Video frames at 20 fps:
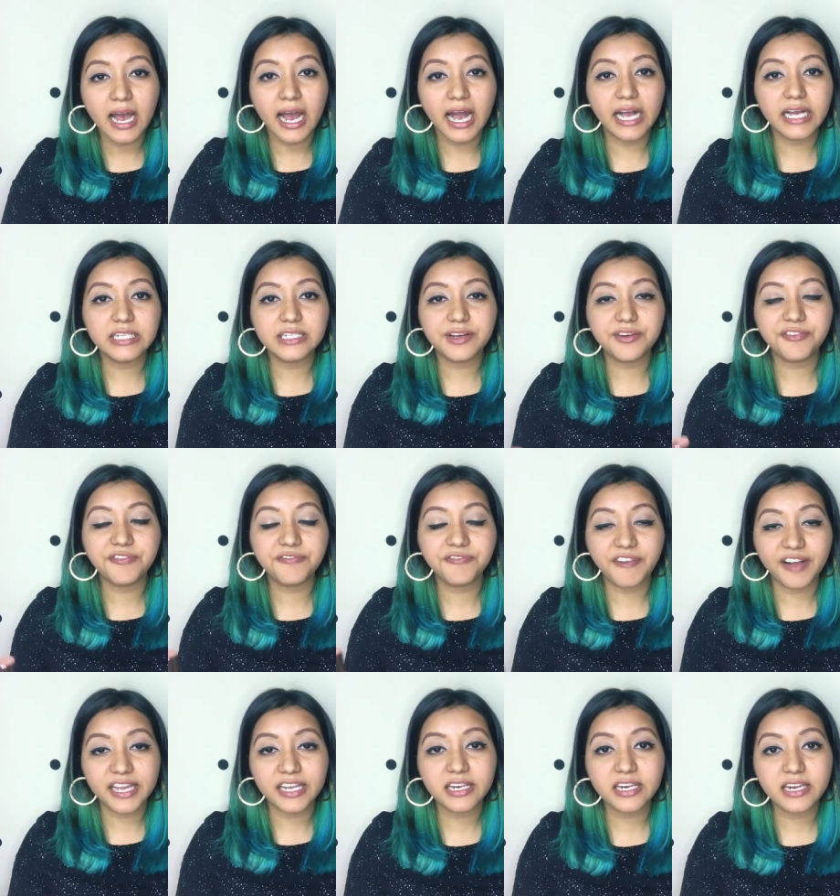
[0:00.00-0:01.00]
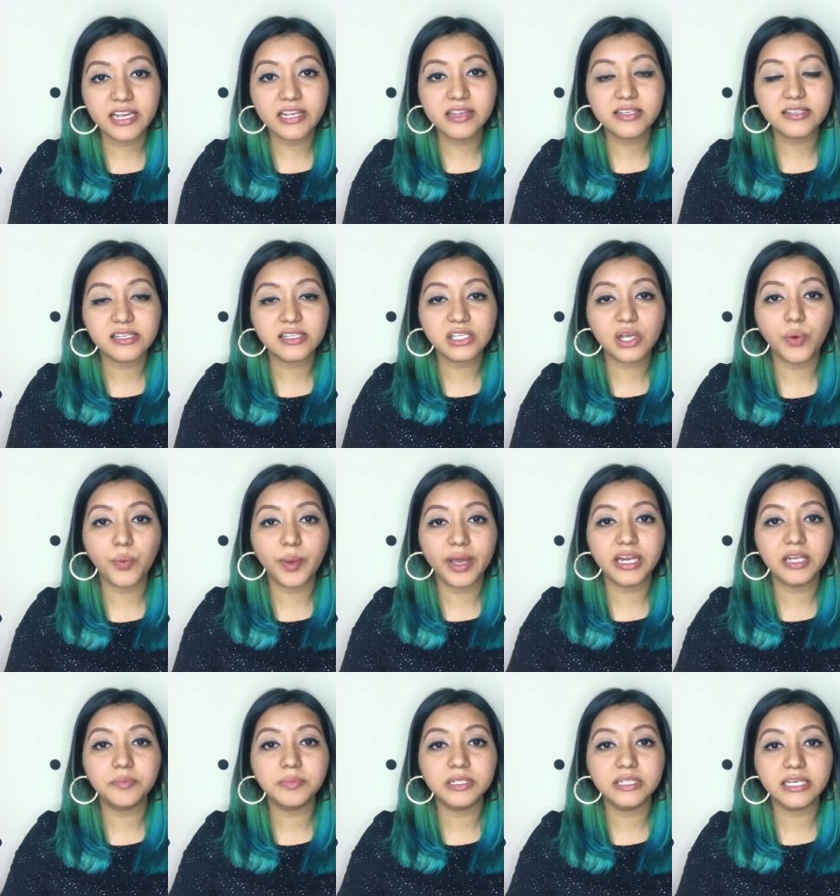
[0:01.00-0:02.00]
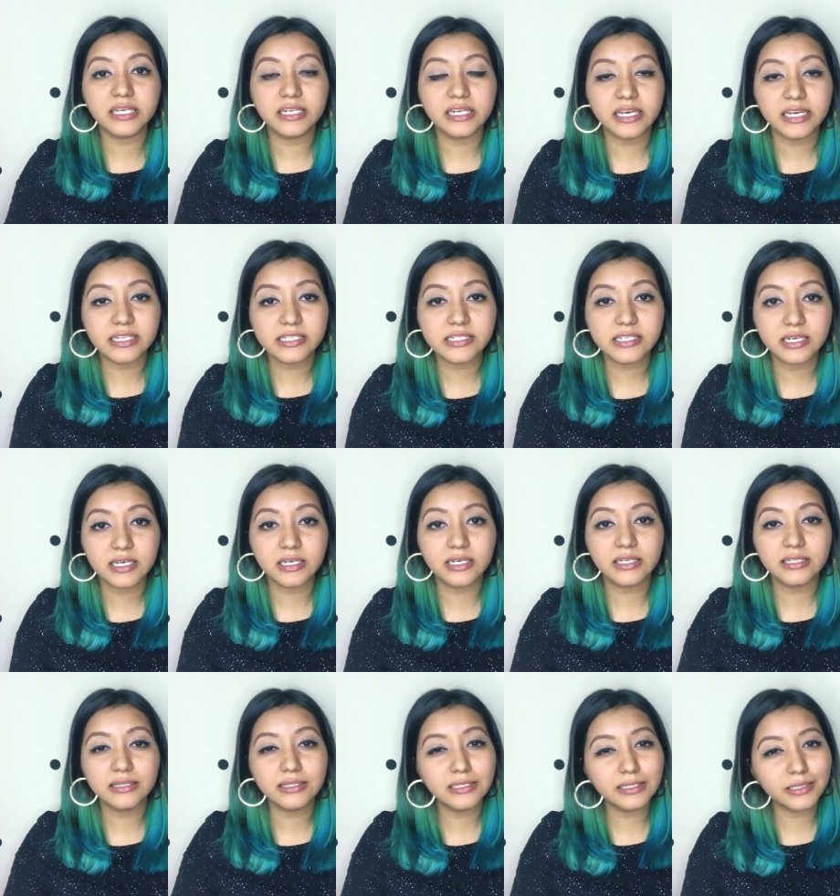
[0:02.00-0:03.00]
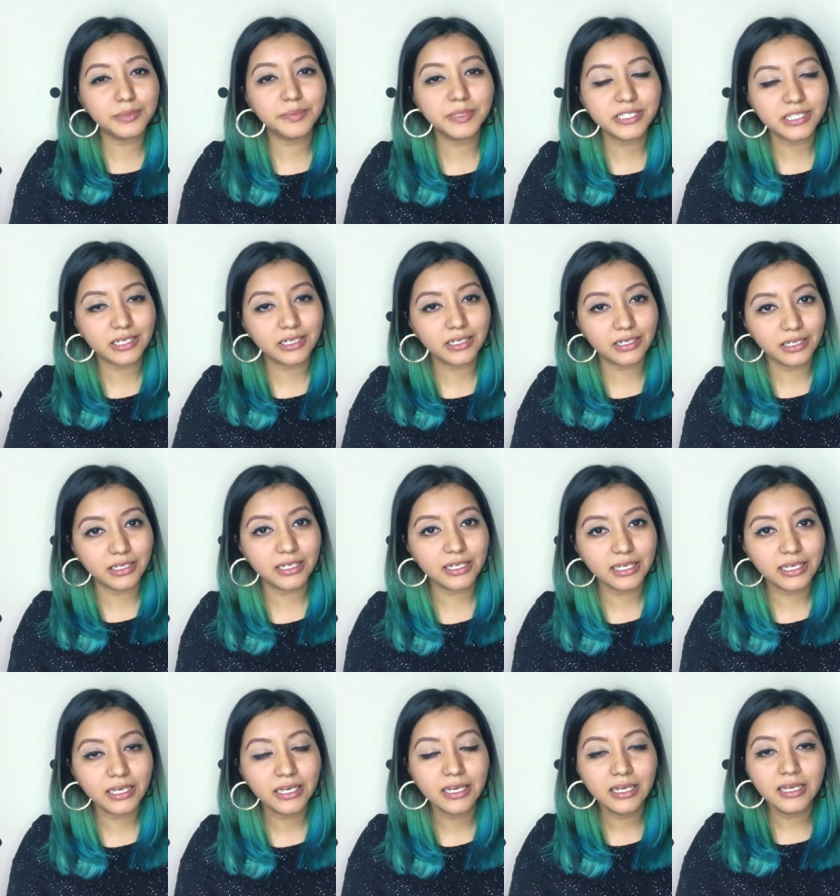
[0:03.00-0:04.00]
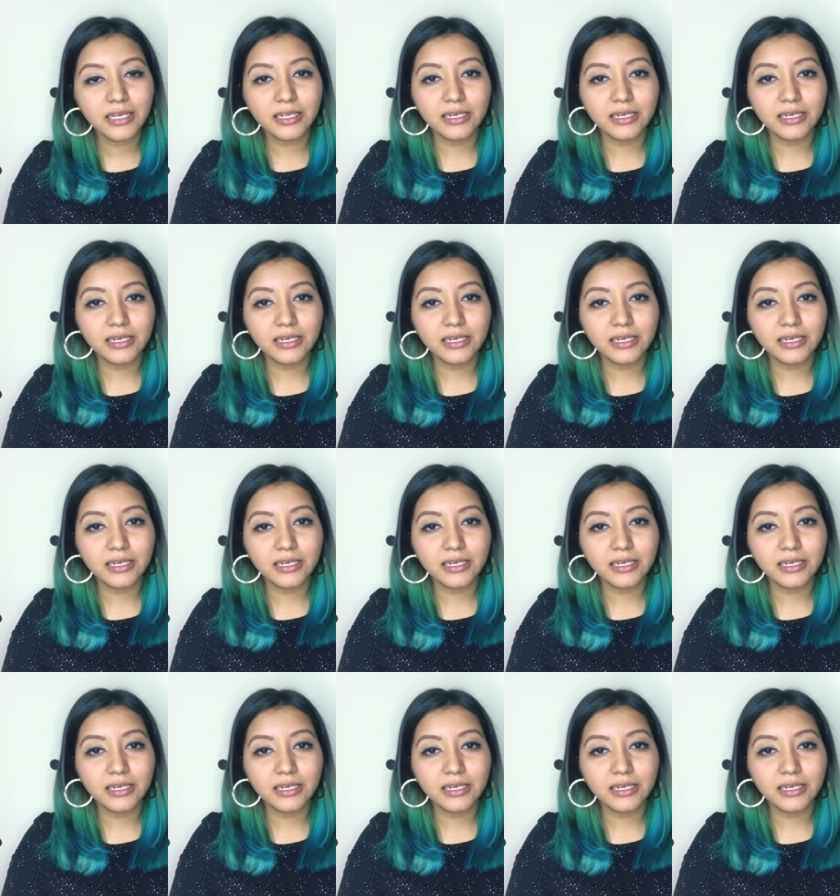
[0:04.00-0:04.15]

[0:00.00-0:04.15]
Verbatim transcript: and finally this is available in India a little bit early